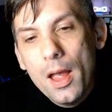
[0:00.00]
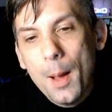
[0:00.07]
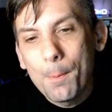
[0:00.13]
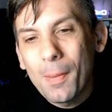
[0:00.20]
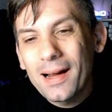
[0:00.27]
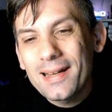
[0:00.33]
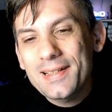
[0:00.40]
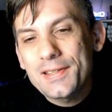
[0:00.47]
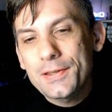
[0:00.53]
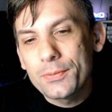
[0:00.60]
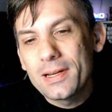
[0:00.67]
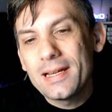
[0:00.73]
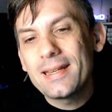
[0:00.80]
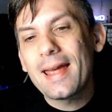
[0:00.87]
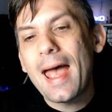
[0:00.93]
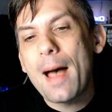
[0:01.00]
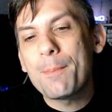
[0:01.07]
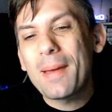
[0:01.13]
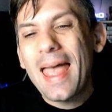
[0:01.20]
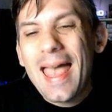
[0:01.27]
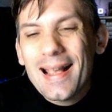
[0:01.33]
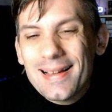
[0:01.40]
-3, tap
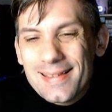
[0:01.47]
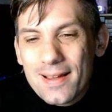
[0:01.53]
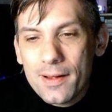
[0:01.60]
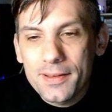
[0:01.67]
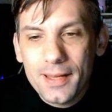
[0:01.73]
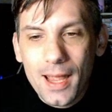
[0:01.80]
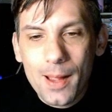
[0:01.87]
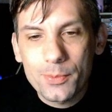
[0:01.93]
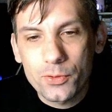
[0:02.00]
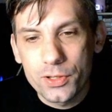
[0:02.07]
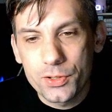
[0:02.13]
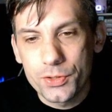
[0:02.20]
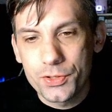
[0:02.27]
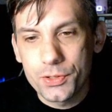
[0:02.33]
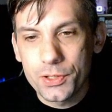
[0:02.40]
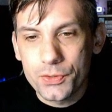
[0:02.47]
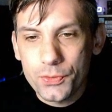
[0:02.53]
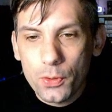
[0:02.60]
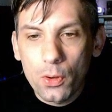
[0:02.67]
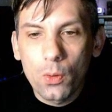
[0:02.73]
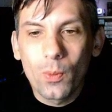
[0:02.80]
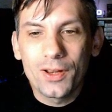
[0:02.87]
X untapped creatures you
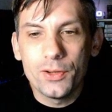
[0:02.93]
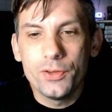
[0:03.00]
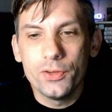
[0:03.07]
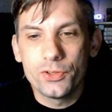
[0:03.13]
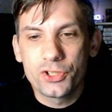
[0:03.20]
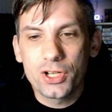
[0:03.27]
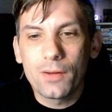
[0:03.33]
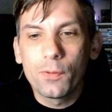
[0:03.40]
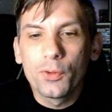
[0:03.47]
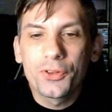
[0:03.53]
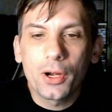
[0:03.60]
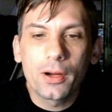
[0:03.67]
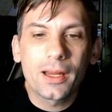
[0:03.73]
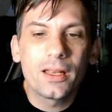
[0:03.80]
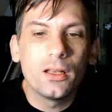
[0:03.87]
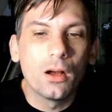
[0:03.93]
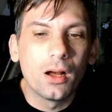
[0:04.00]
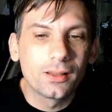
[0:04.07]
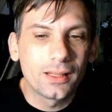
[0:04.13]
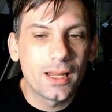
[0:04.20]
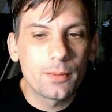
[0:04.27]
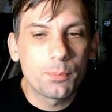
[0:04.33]
control. When you do, shuffle target
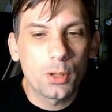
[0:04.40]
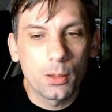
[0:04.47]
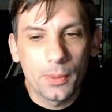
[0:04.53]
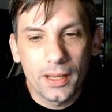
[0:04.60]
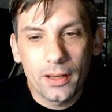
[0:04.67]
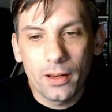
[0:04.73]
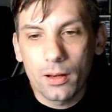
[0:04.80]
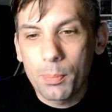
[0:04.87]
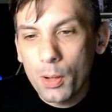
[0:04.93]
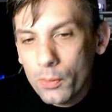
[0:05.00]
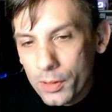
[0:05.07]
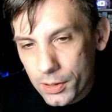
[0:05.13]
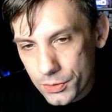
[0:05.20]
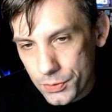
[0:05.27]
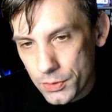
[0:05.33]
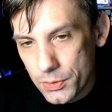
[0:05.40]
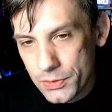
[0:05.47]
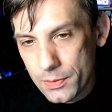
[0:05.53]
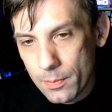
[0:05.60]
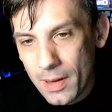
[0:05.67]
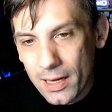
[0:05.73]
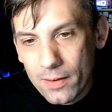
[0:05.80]
non-land permanent and opponent controls
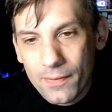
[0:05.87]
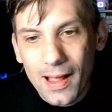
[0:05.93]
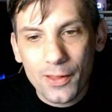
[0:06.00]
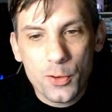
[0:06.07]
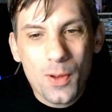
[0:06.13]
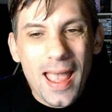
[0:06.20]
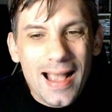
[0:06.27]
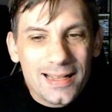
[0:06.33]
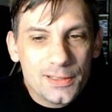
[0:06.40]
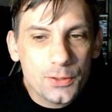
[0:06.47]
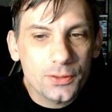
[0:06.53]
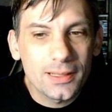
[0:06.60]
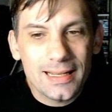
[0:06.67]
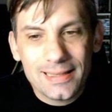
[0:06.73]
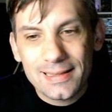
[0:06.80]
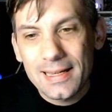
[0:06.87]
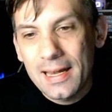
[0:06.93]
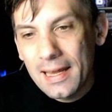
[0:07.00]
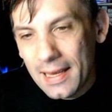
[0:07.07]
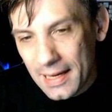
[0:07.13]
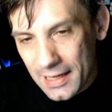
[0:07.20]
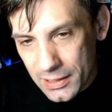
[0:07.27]
with mana value X or less
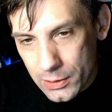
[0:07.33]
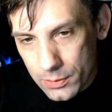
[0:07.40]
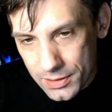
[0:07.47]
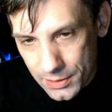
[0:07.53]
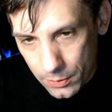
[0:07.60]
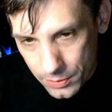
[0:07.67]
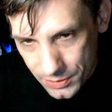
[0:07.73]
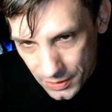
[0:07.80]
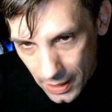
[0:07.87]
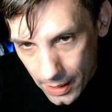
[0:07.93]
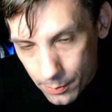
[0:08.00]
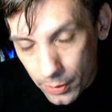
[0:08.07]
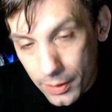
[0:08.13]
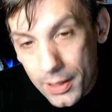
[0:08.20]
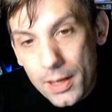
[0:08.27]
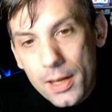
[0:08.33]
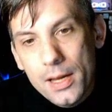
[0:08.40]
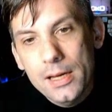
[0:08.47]
into its owner's library.